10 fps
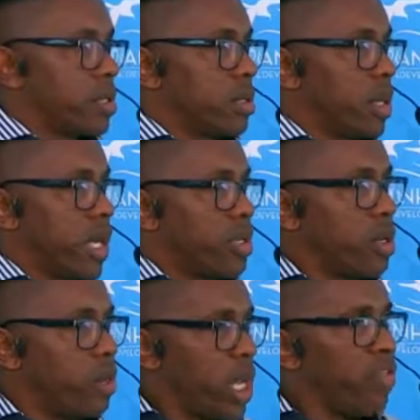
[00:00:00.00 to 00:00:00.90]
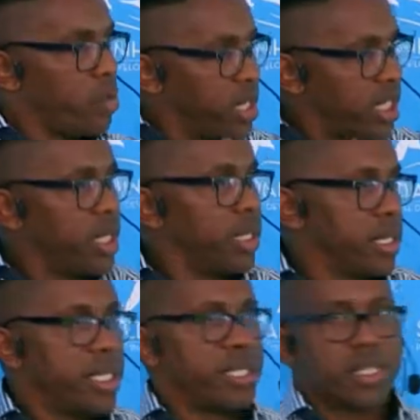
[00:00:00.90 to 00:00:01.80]
Okay, so we have a particular
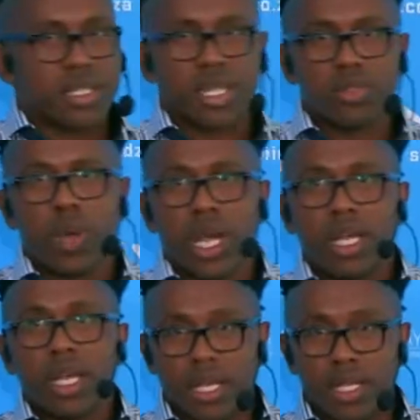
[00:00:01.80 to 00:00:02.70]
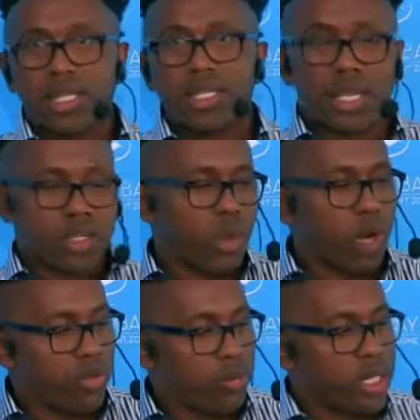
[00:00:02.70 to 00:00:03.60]
reason that is why
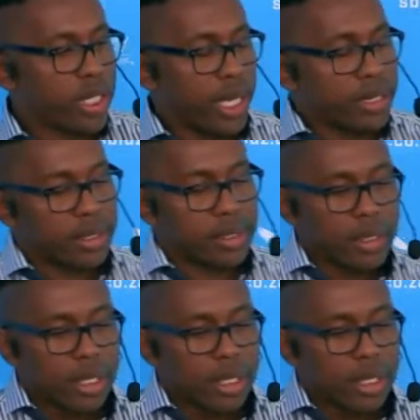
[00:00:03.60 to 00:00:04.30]
we've been created.